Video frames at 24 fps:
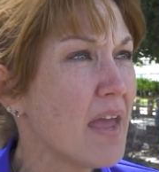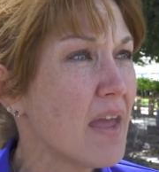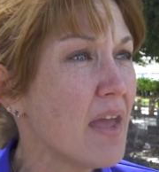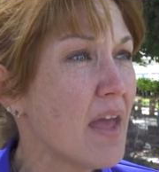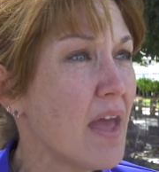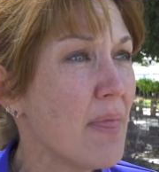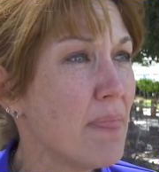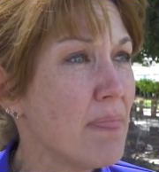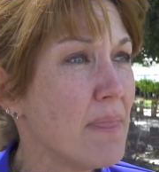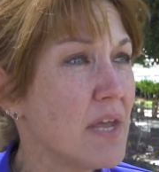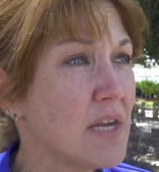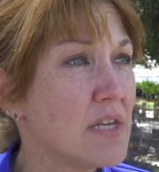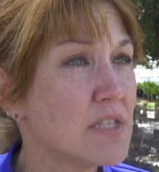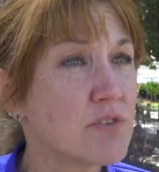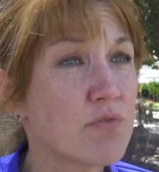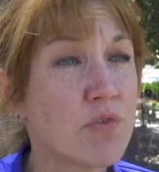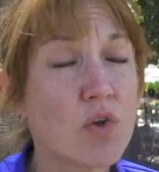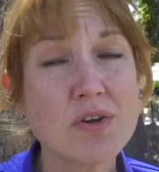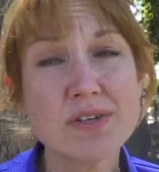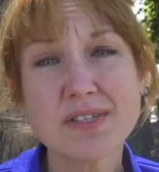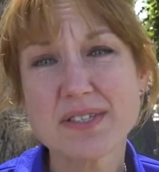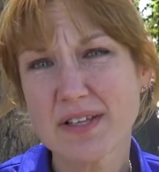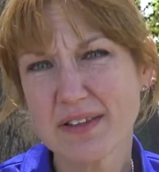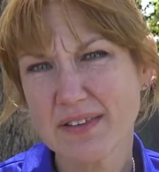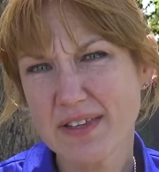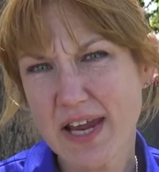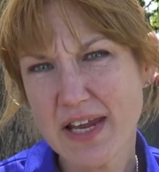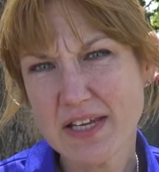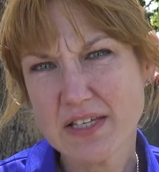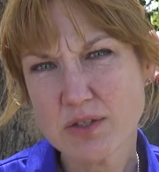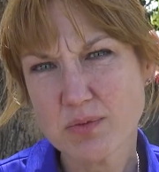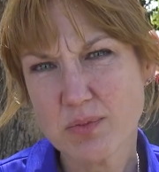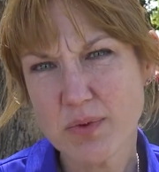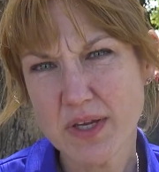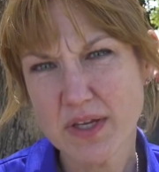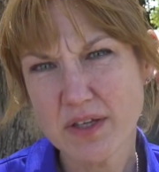and then as far as the
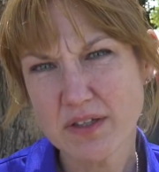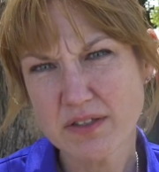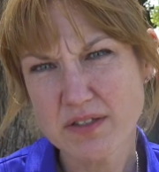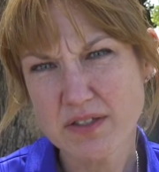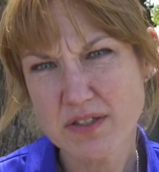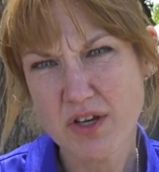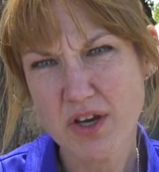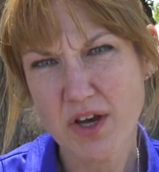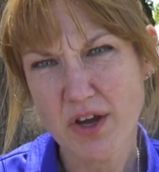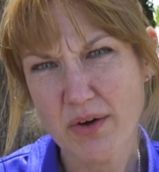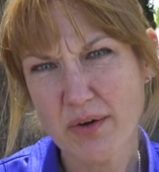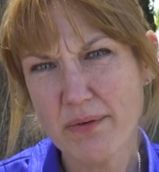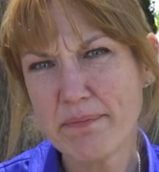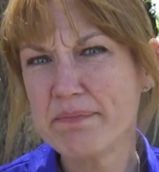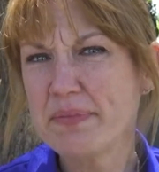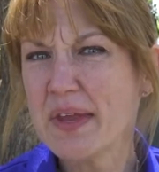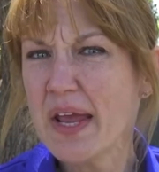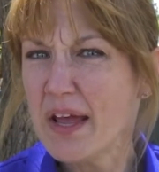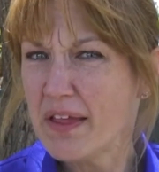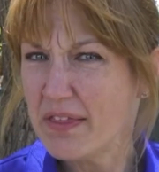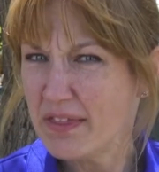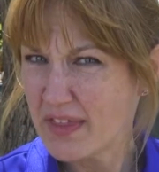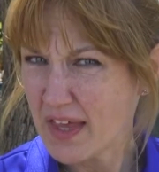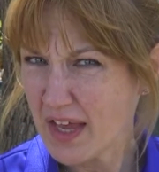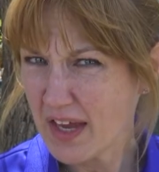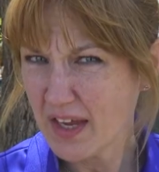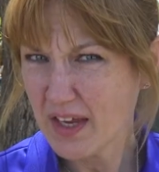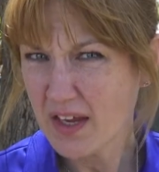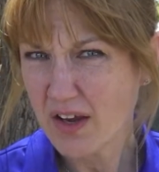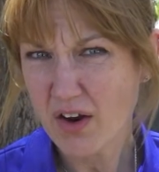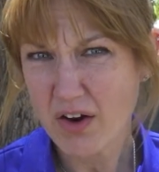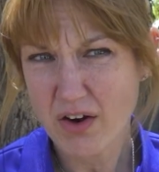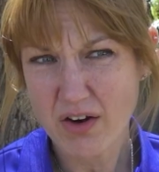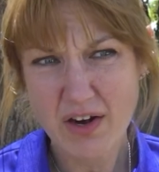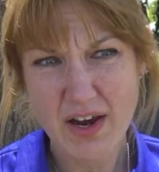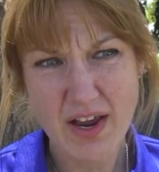lacewings go,
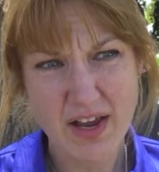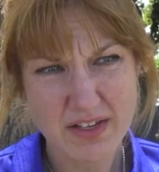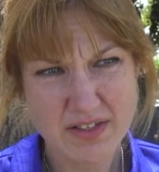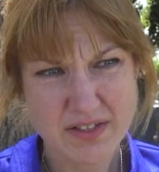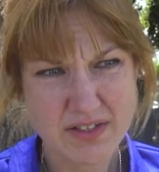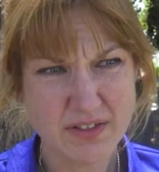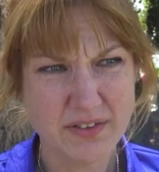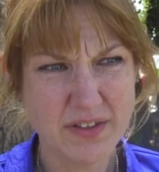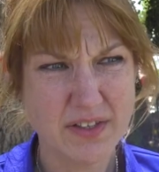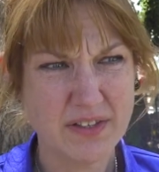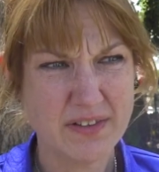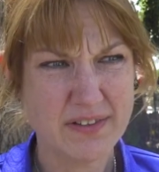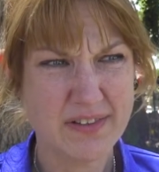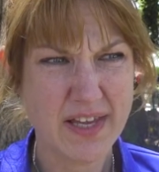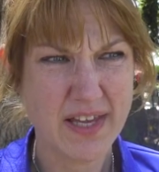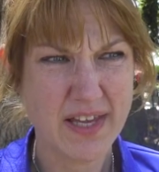they are excellent.